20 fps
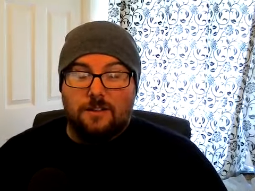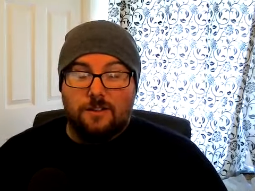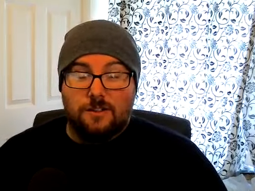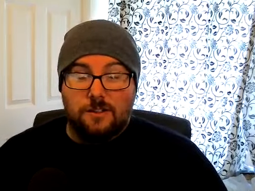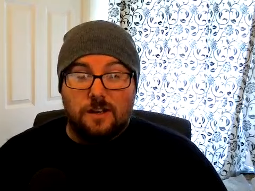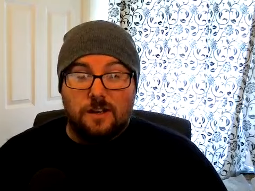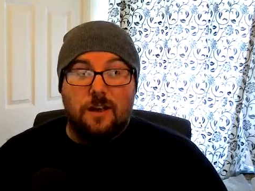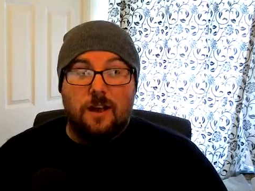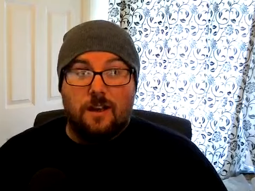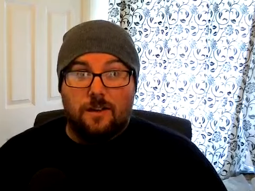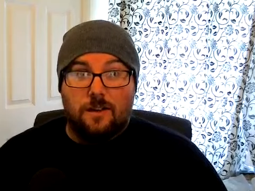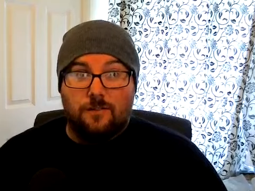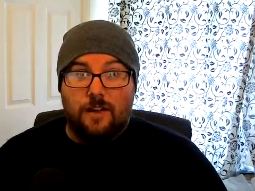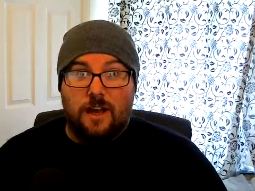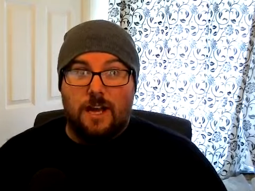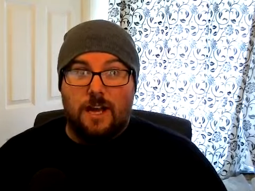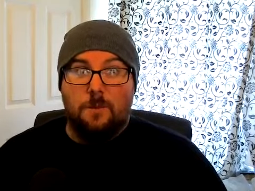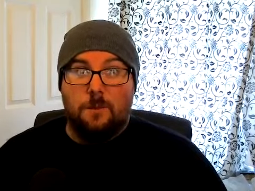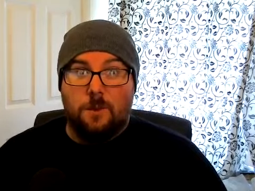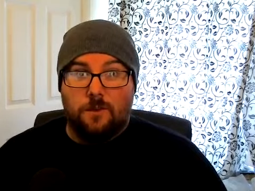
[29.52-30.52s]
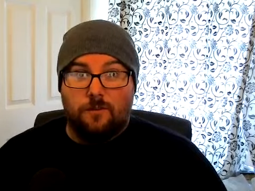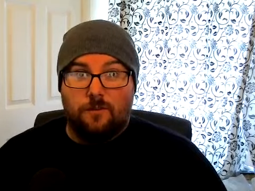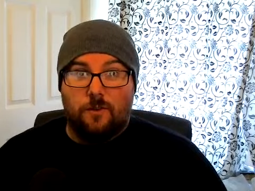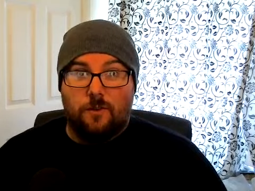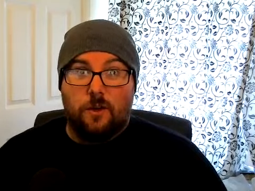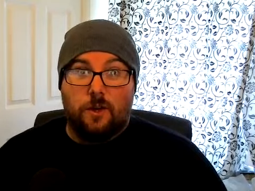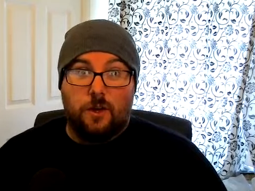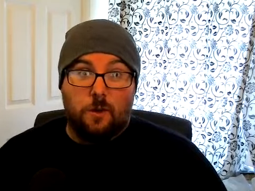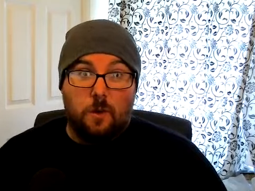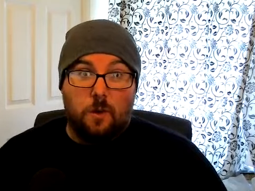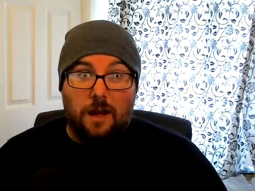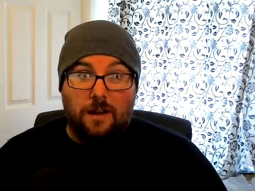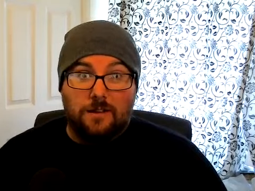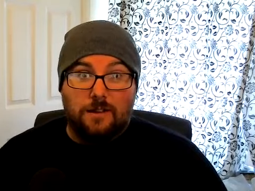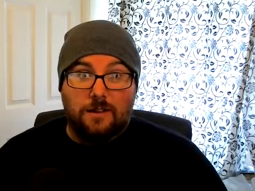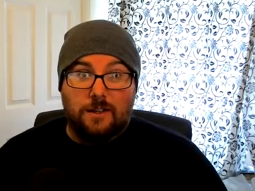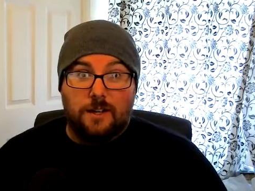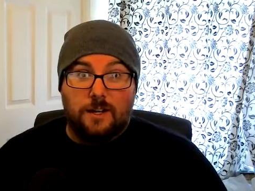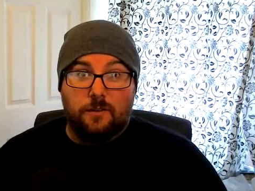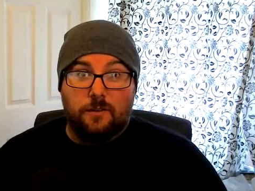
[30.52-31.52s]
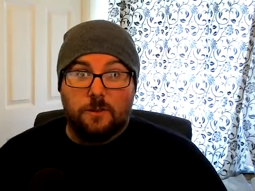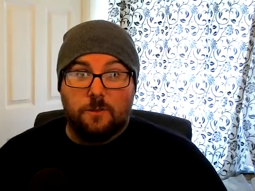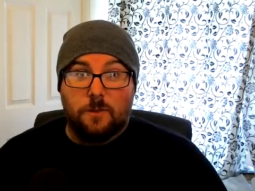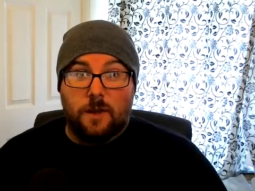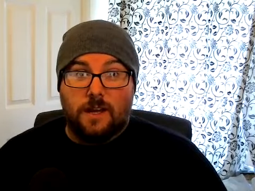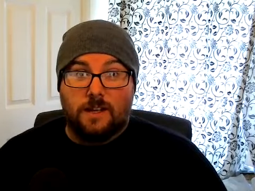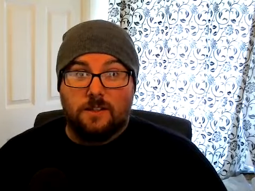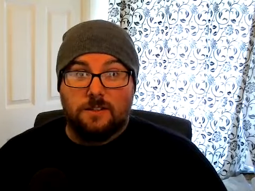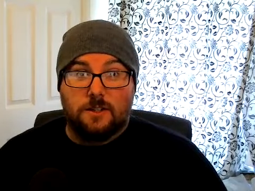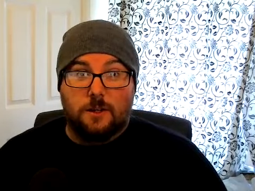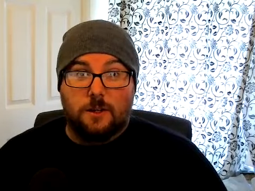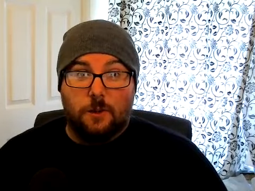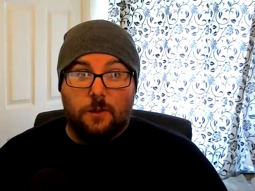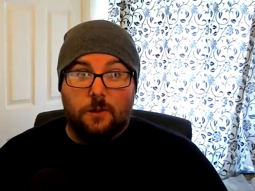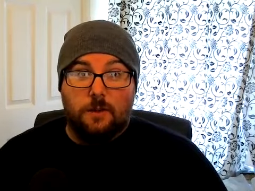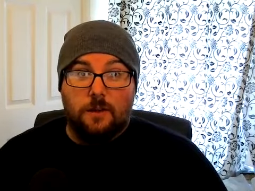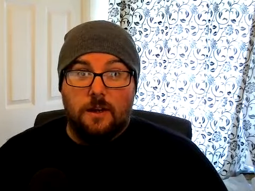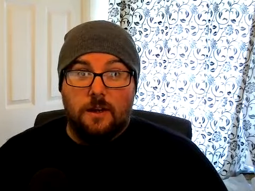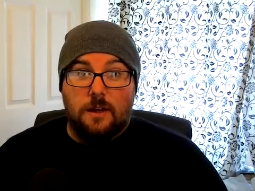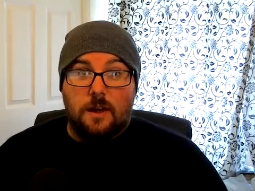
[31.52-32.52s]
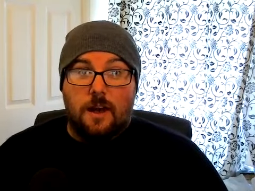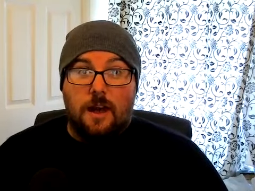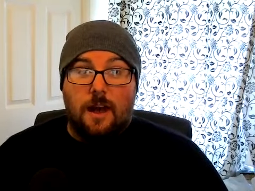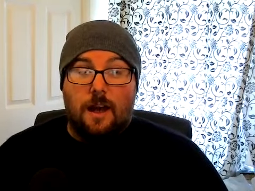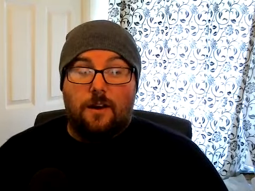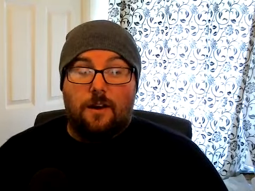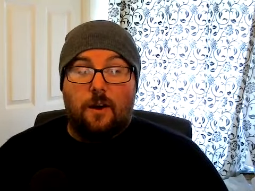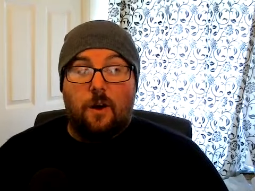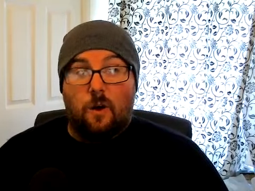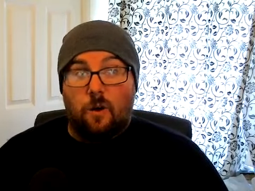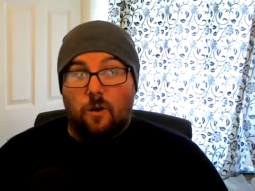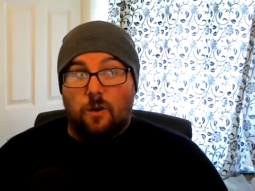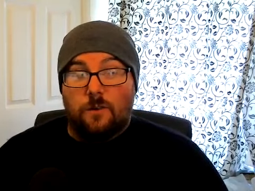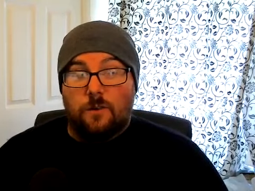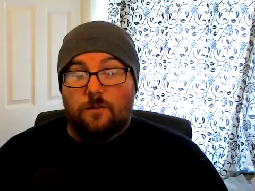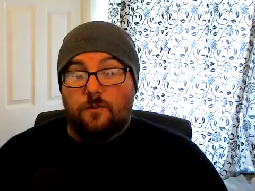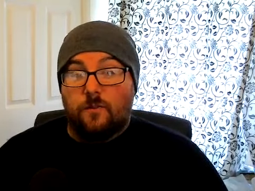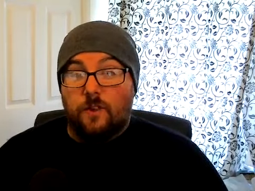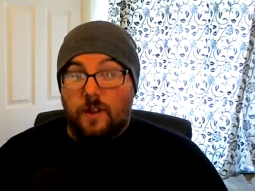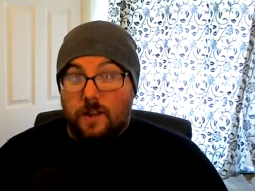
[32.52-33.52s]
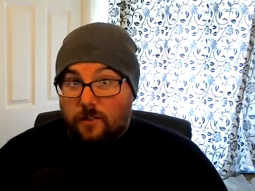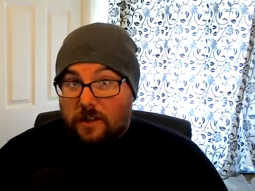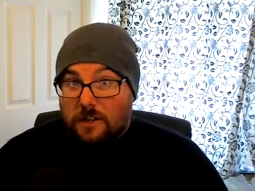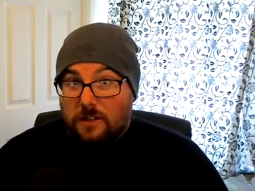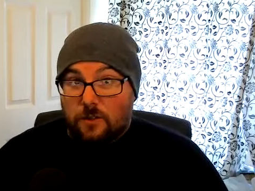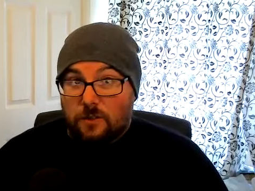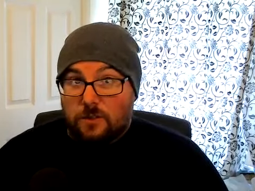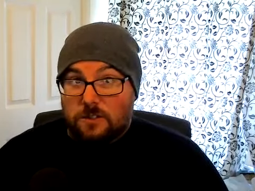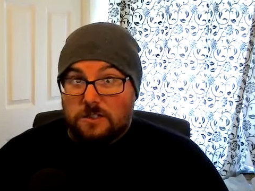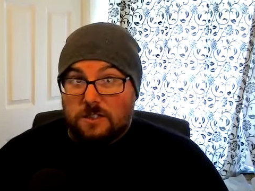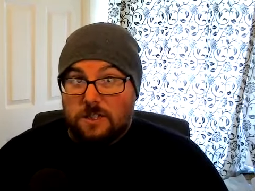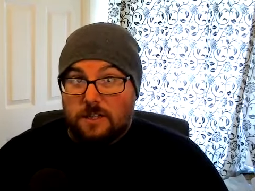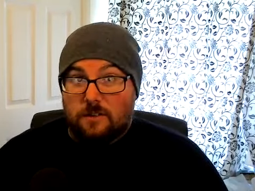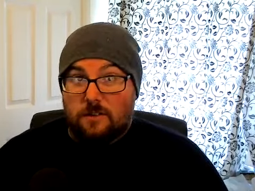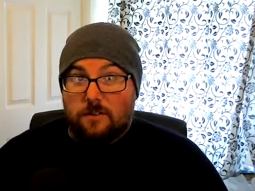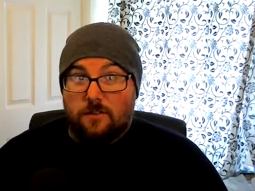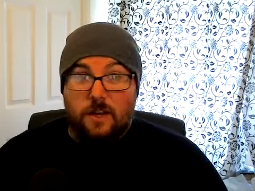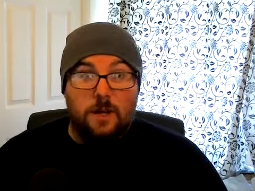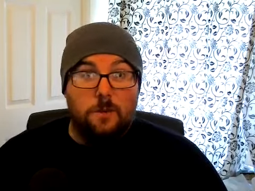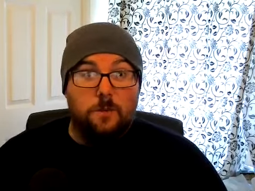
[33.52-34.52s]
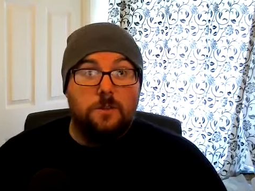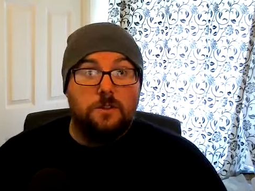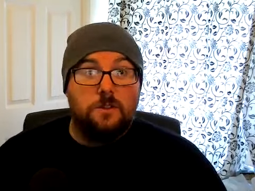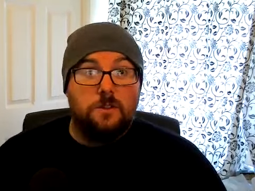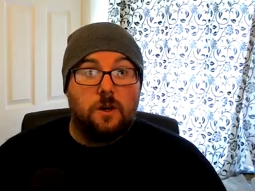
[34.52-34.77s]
there's a lot available for you at the Irish Pagan School, and a whole lot of free resources that are available.